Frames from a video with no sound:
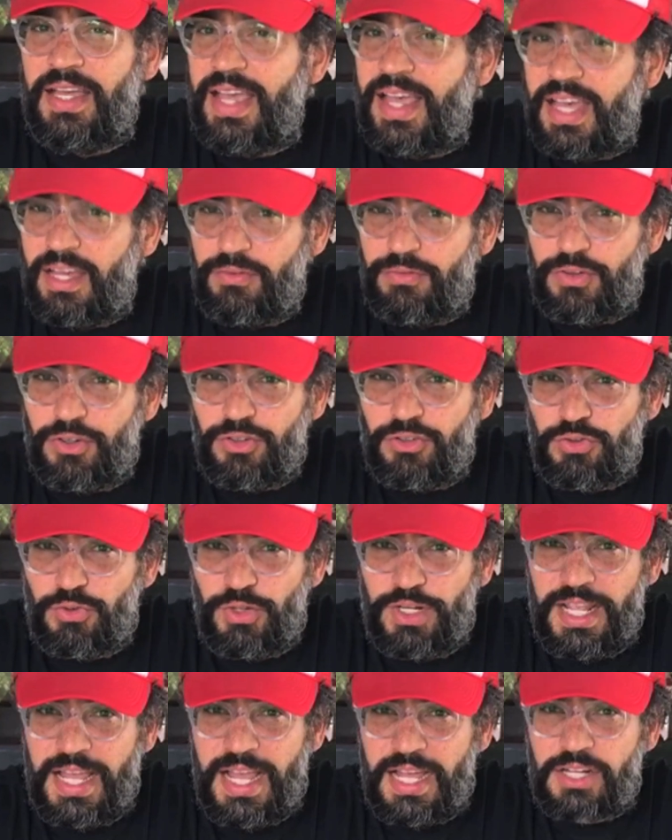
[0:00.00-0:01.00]
adverse
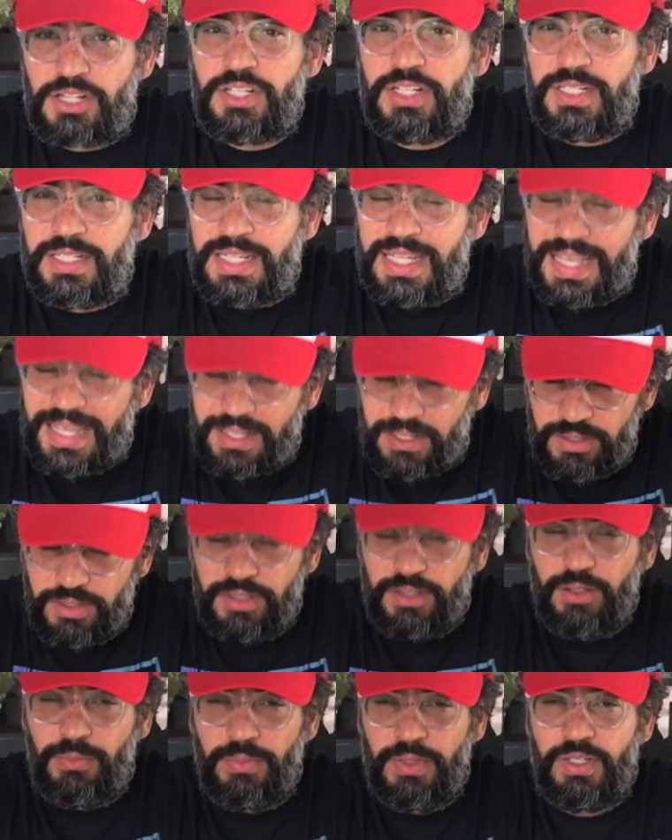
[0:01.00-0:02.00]
reaction and a
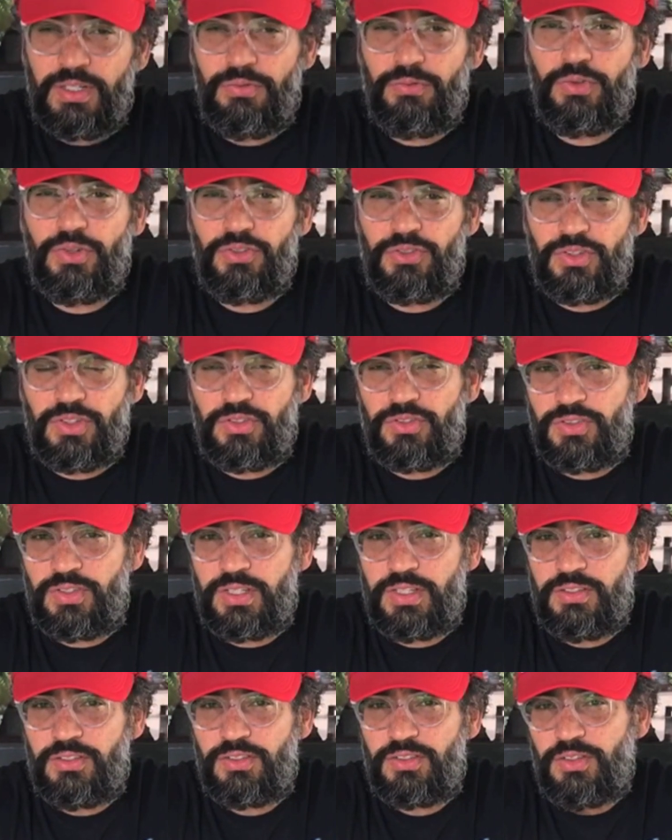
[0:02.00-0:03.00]
little bit of
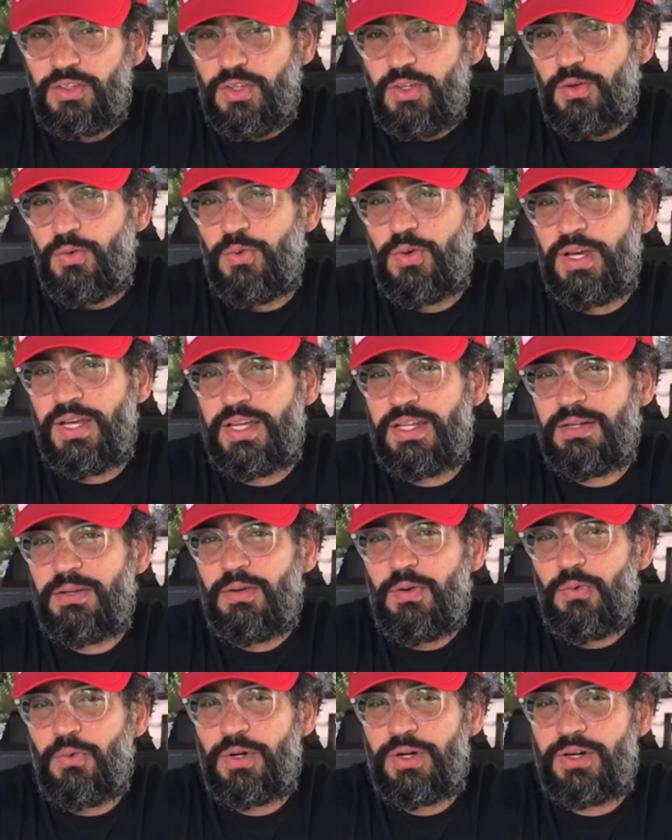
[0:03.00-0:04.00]
resistance when
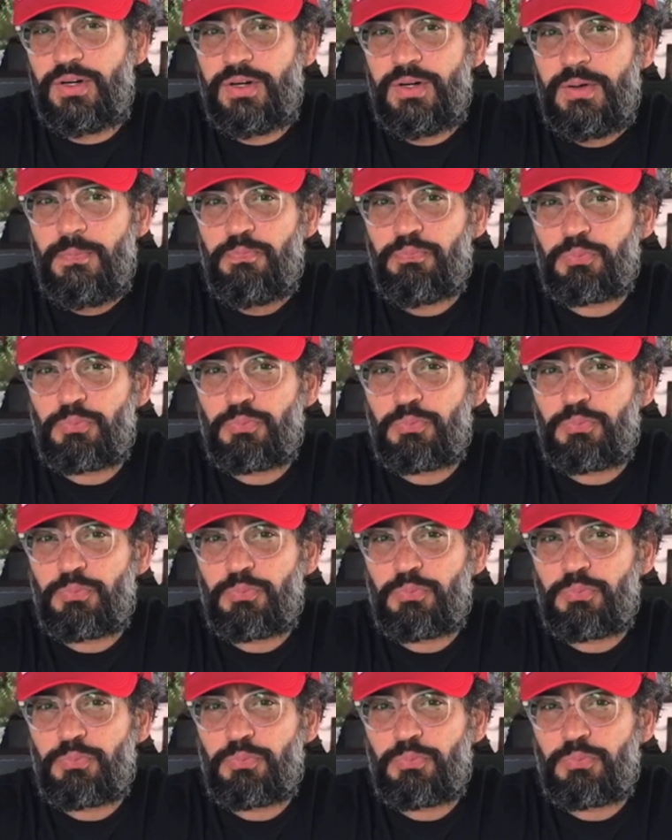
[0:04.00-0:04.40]
we're